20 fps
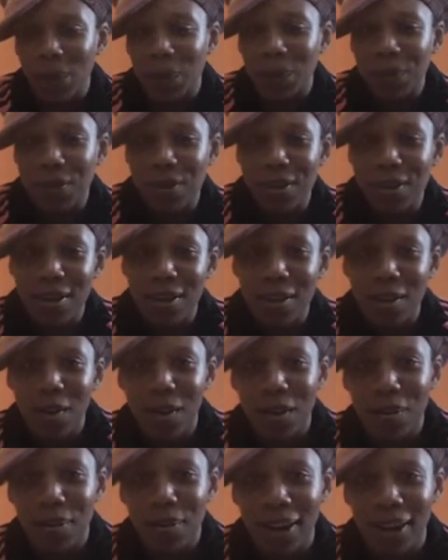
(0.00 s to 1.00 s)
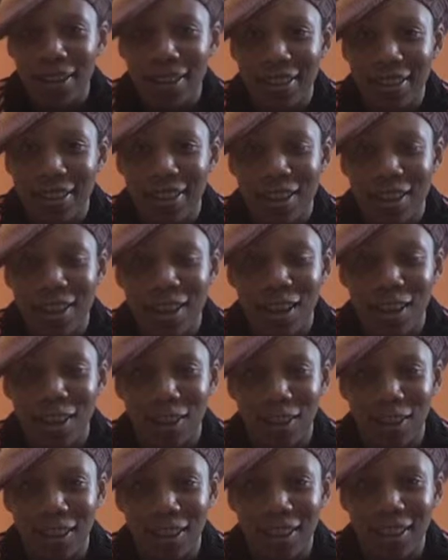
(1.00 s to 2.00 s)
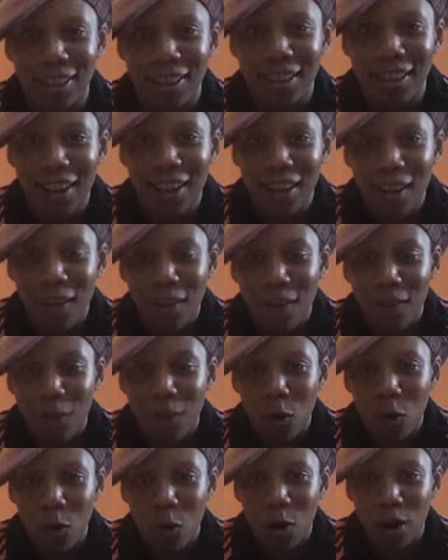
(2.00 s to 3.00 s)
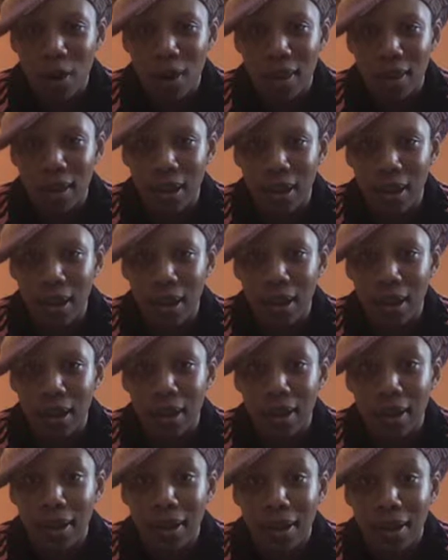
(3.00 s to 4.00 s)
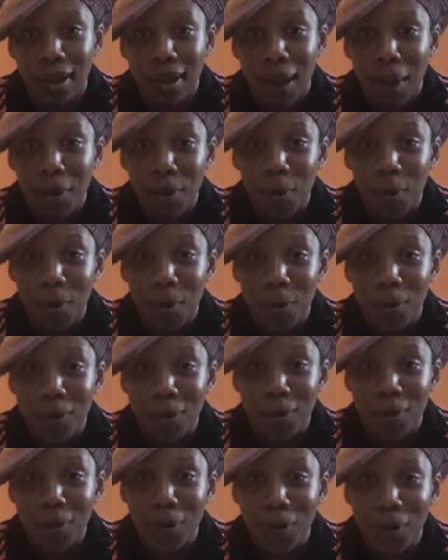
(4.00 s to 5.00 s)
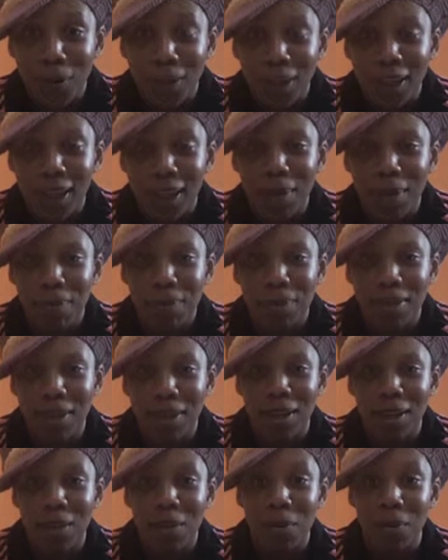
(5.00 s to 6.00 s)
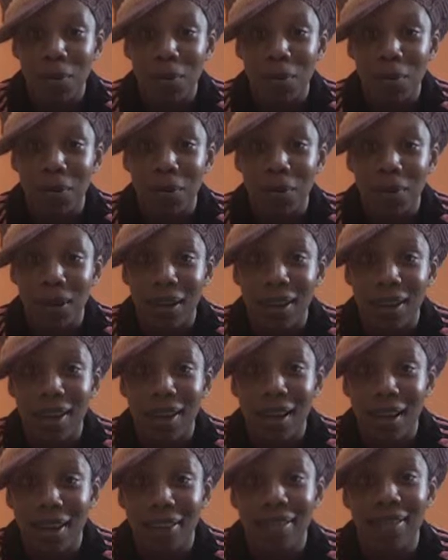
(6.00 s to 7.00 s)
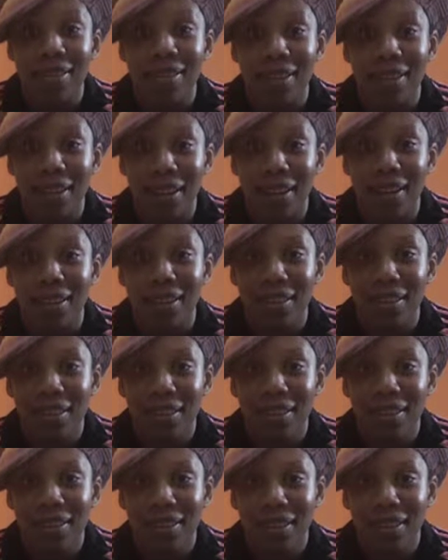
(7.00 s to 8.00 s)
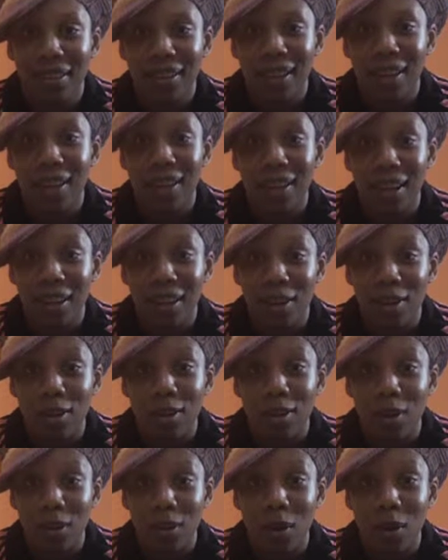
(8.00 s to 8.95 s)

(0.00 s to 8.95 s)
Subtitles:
to the yoga practice suggestions for the Capricorn solar eclipse and new moon. And yes, occasionally